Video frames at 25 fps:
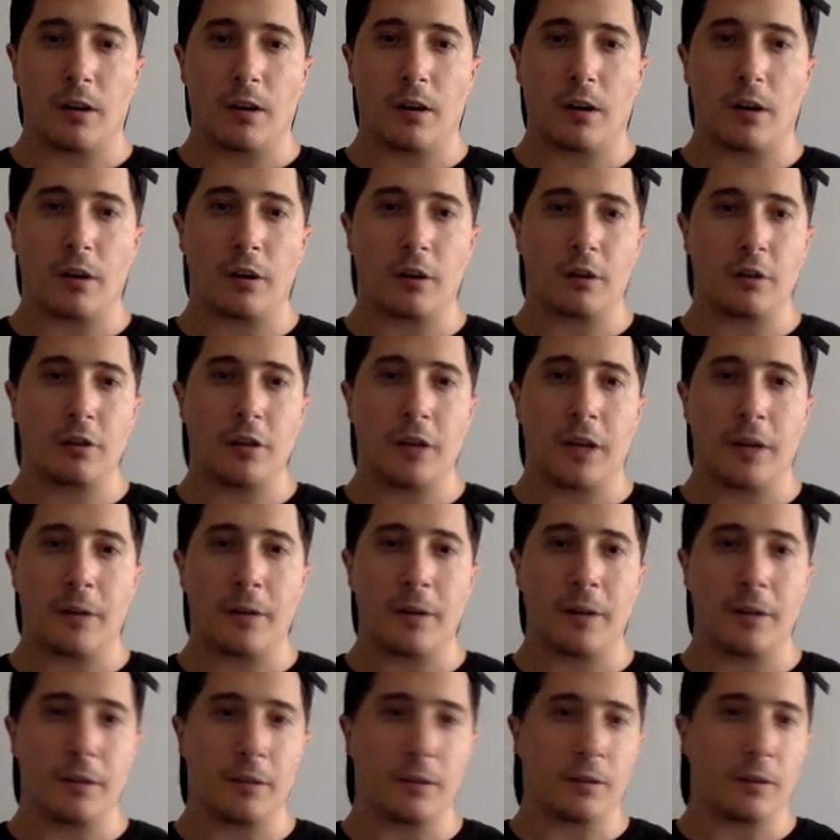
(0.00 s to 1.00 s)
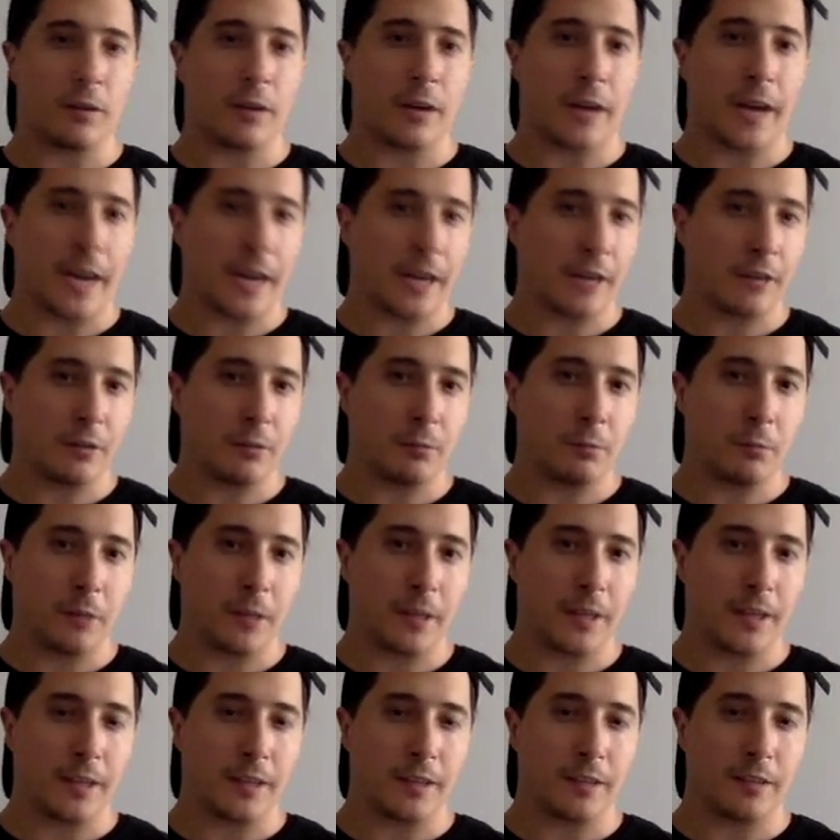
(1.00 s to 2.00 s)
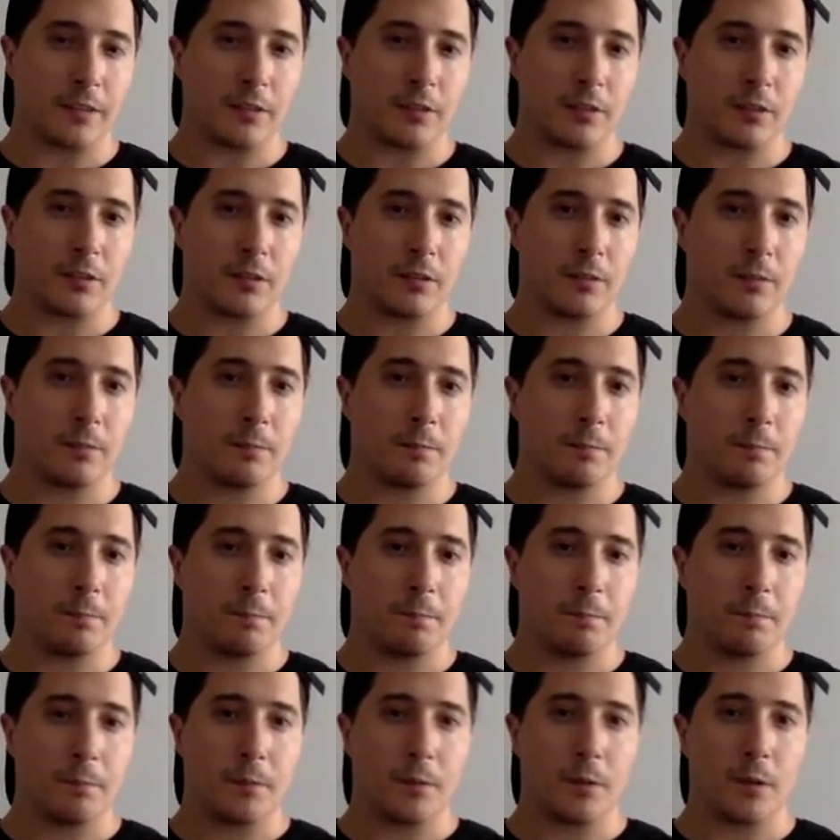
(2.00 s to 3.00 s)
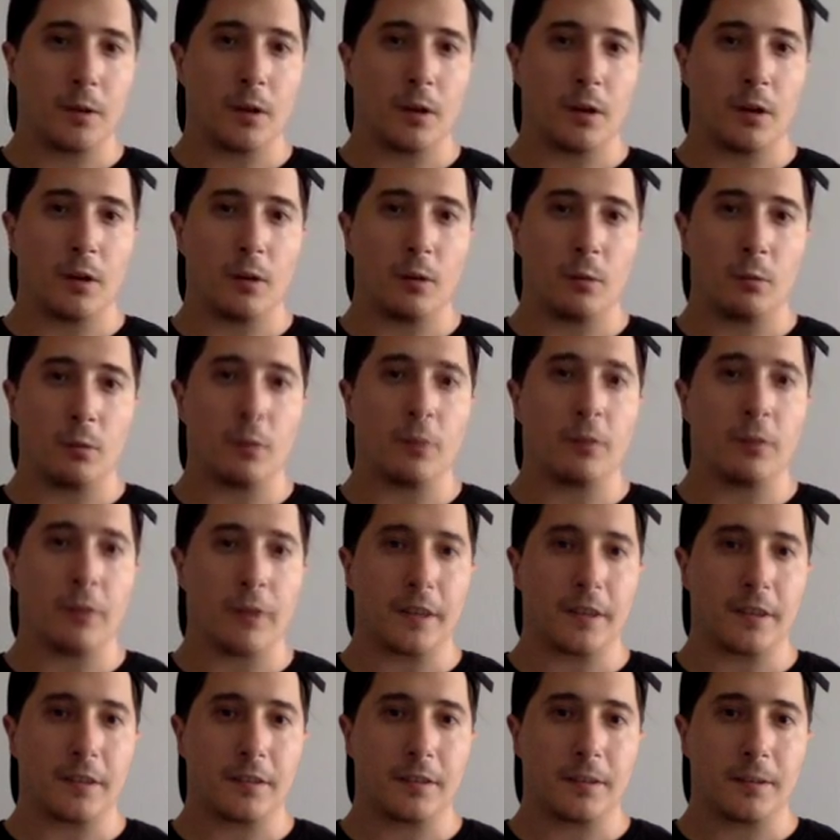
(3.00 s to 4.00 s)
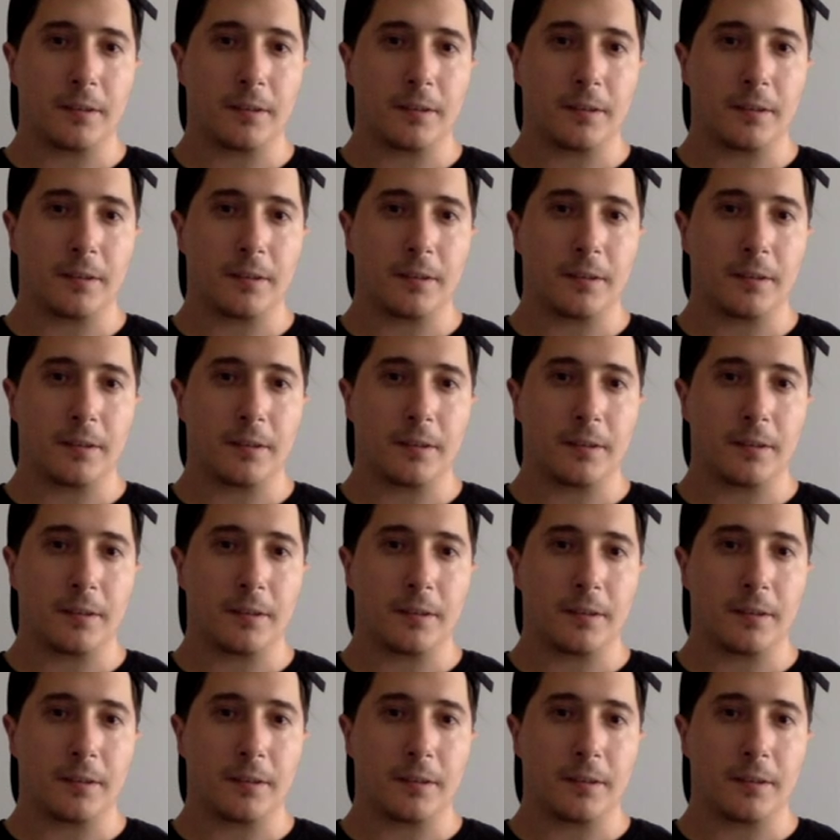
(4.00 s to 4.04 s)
are sharing their action plans with us.